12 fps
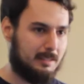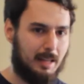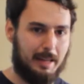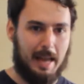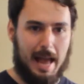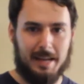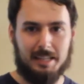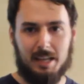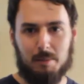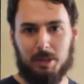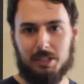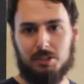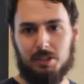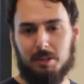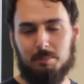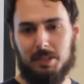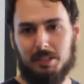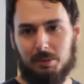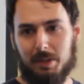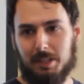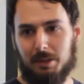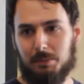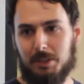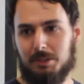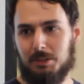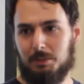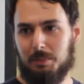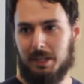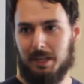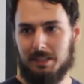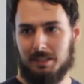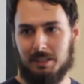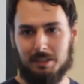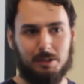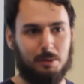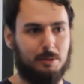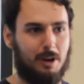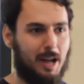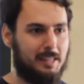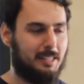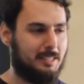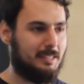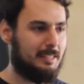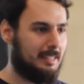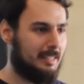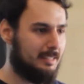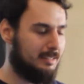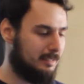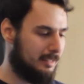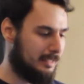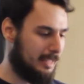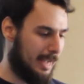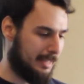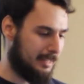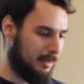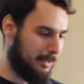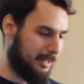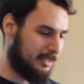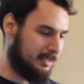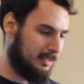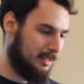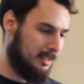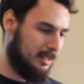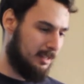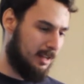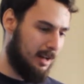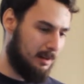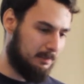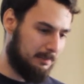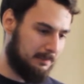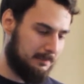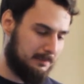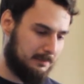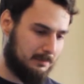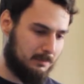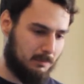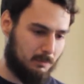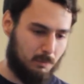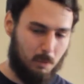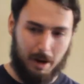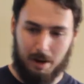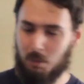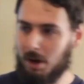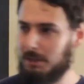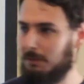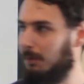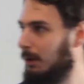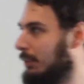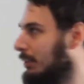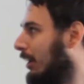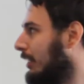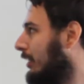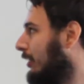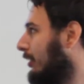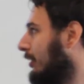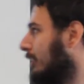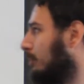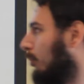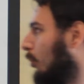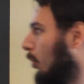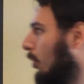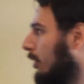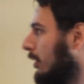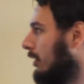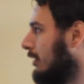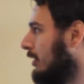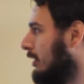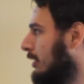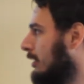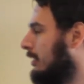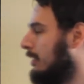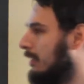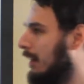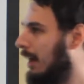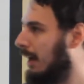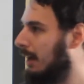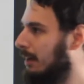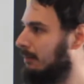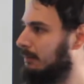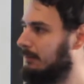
like academics shouldn't be doing their research because you know God doesn't need these academics. Um, what I want to focus on here is more uh,